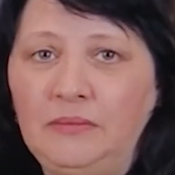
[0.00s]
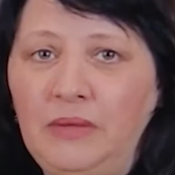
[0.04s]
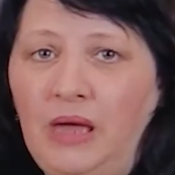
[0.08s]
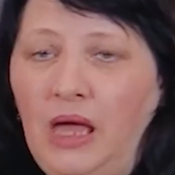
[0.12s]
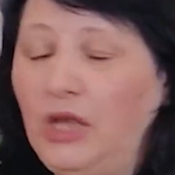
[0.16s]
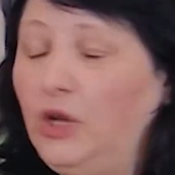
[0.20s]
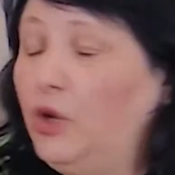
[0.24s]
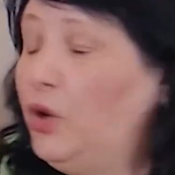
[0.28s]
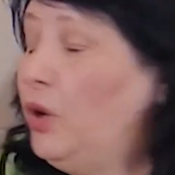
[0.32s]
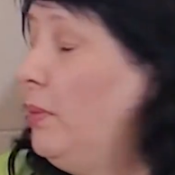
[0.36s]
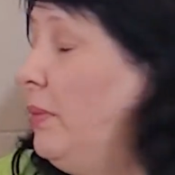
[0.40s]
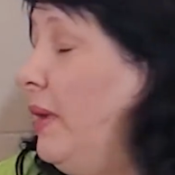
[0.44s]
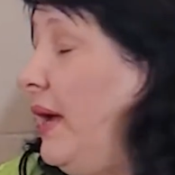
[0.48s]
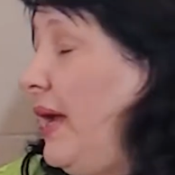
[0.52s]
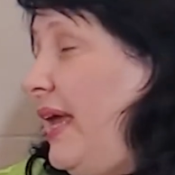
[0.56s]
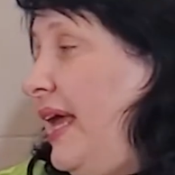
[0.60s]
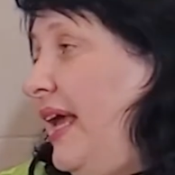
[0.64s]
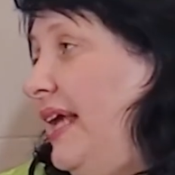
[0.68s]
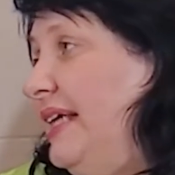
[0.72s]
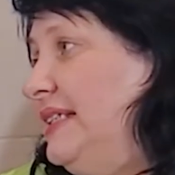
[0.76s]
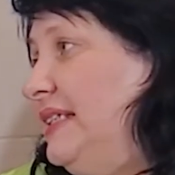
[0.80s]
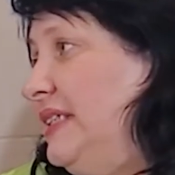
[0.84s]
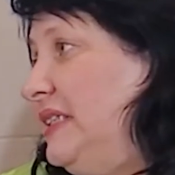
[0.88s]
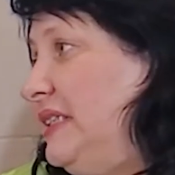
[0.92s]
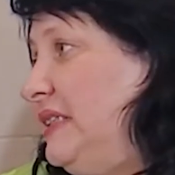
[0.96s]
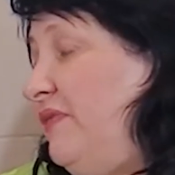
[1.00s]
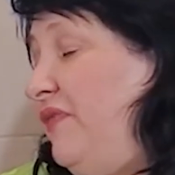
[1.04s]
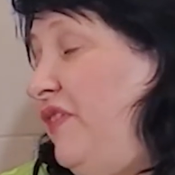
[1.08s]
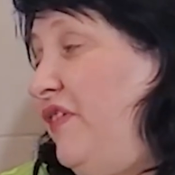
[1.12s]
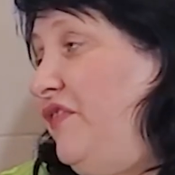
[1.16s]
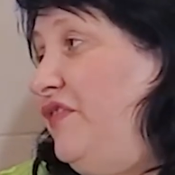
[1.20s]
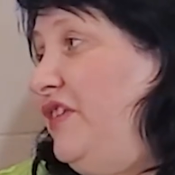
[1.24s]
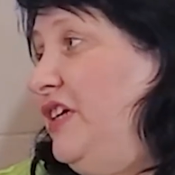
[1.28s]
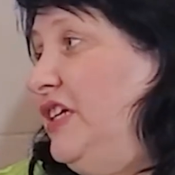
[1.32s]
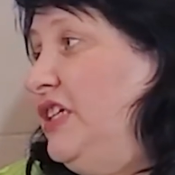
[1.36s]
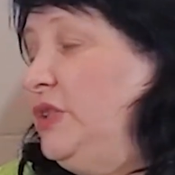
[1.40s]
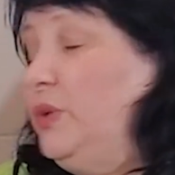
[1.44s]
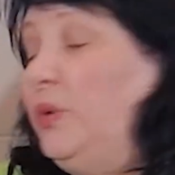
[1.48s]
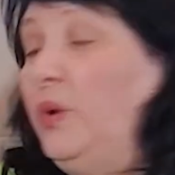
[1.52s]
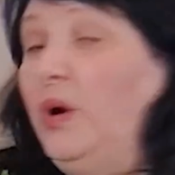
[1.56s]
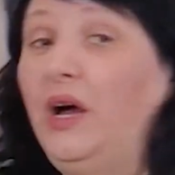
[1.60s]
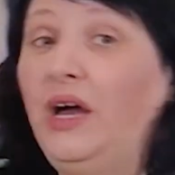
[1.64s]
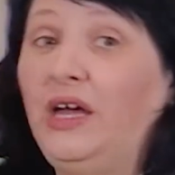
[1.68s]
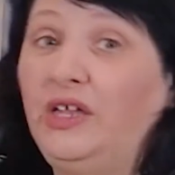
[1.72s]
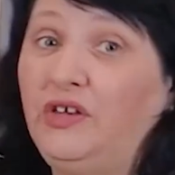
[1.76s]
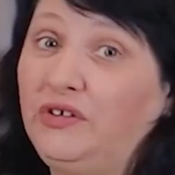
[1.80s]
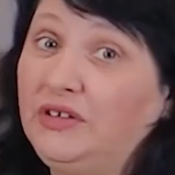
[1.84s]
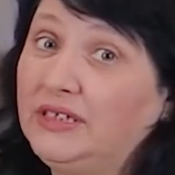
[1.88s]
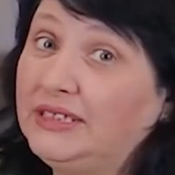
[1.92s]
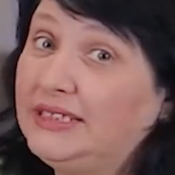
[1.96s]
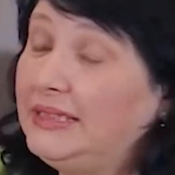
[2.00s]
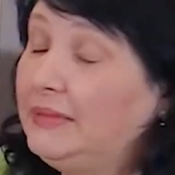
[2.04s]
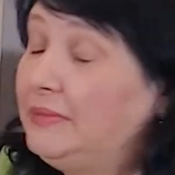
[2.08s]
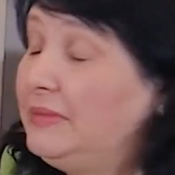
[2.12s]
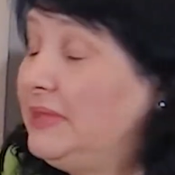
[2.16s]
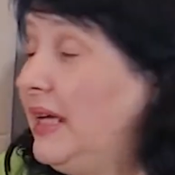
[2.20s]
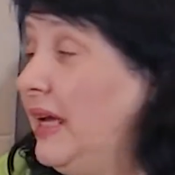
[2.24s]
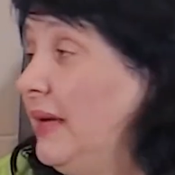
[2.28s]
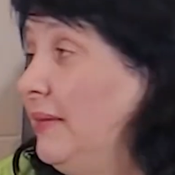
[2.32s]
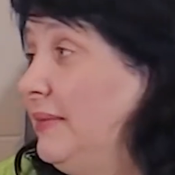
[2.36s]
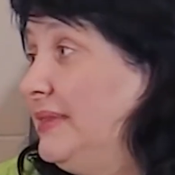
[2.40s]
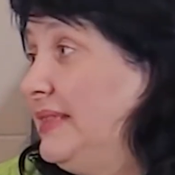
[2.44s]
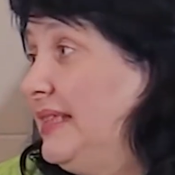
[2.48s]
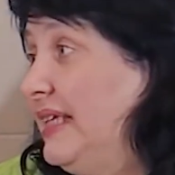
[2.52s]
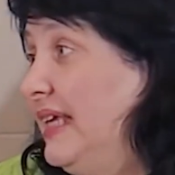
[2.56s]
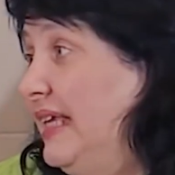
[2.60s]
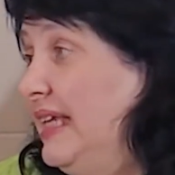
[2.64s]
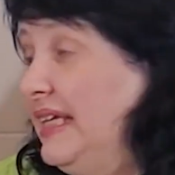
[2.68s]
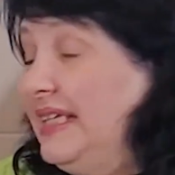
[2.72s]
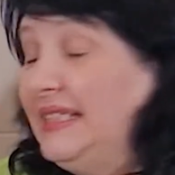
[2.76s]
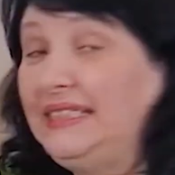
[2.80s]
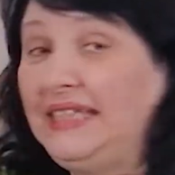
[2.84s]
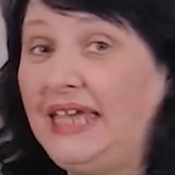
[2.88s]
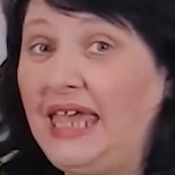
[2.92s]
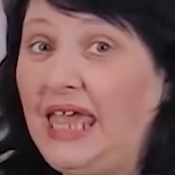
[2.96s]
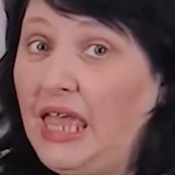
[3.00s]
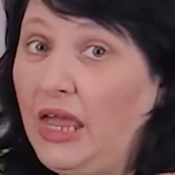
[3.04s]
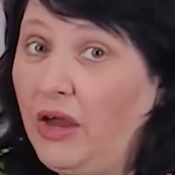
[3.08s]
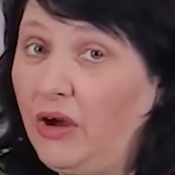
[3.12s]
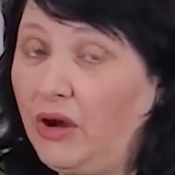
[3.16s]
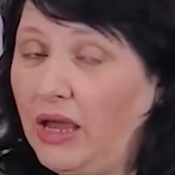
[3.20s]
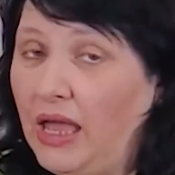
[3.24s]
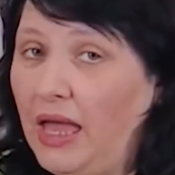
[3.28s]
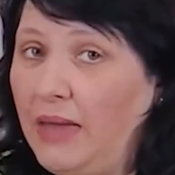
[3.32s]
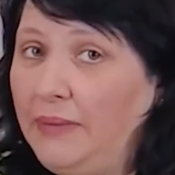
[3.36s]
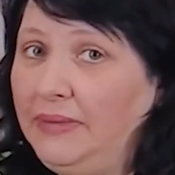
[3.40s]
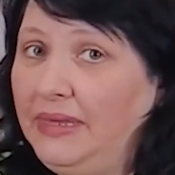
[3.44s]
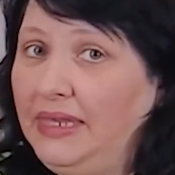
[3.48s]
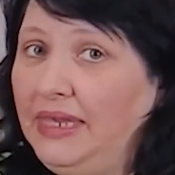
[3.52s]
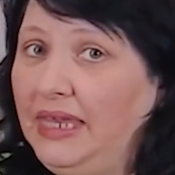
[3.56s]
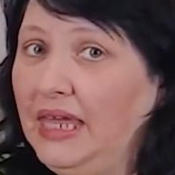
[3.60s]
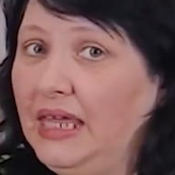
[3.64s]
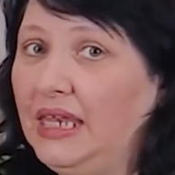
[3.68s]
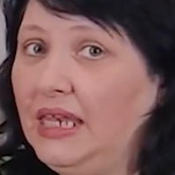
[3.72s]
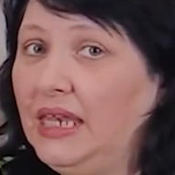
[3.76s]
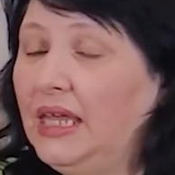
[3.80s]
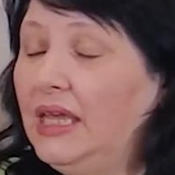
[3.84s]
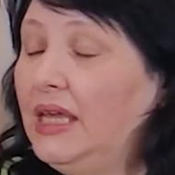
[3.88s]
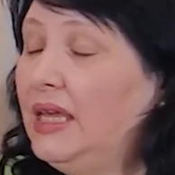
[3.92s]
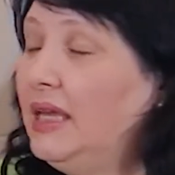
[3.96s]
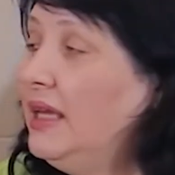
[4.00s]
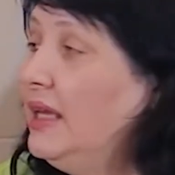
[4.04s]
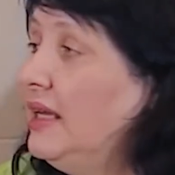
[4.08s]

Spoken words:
I know in my case it's 50 to 100 sometimes in a day are coming in.